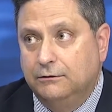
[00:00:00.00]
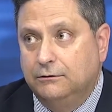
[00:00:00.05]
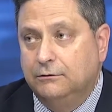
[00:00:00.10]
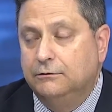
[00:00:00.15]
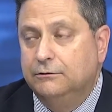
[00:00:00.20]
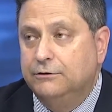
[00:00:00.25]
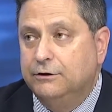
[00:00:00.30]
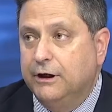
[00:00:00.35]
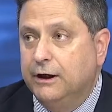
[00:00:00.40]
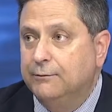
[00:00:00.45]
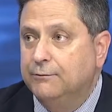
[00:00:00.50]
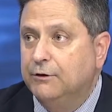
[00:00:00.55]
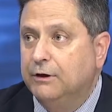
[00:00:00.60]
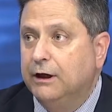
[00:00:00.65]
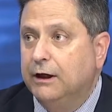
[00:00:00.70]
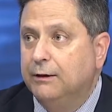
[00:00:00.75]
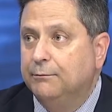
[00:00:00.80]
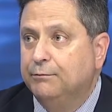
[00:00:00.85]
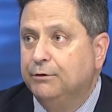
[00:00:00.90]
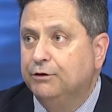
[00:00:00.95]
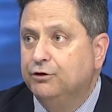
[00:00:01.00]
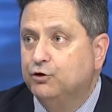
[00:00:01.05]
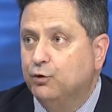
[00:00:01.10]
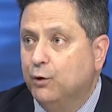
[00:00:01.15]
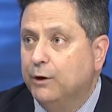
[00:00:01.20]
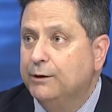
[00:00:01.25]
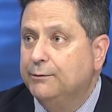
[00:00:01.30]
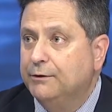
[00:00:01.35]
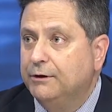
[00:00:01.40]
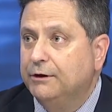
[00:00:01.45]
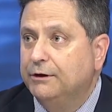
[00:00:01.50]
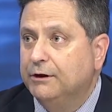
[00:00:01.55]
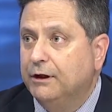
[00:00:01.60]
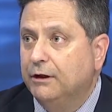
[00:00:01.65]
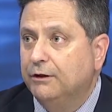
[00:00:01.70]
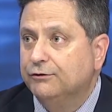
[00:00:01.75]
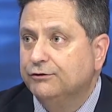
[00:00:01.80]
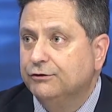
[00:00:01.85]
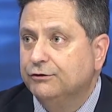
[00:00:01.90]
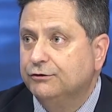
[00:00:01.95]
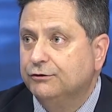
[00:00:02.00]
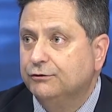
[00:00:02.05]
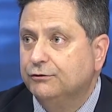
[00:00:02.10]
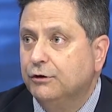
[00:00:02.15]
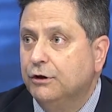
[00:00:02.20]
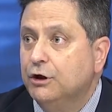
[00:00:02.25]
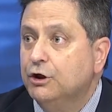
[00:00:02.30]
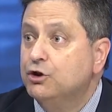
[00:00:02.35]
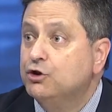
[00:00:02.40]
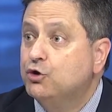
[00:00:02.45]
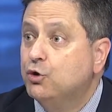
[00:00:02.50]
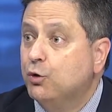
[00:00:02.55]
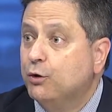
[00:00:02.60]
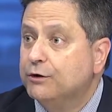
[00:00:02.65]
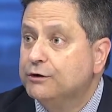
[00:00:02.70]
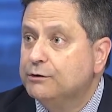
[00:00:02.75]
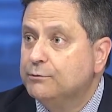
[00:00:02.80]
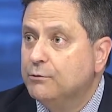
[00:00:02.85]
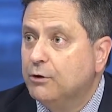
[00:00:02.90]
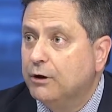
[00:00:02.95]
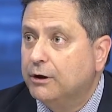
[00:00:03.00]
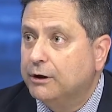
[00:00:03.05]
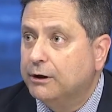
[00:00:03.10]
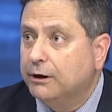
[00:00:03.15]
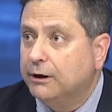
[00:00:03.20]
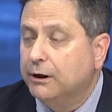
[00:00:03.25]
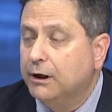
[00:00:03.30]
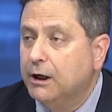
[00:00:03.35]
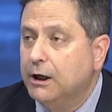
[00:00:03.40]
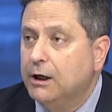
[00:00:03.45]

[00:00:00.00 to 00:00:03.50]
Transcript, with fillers: Jeb, you got to put $20 million into tourism marketing.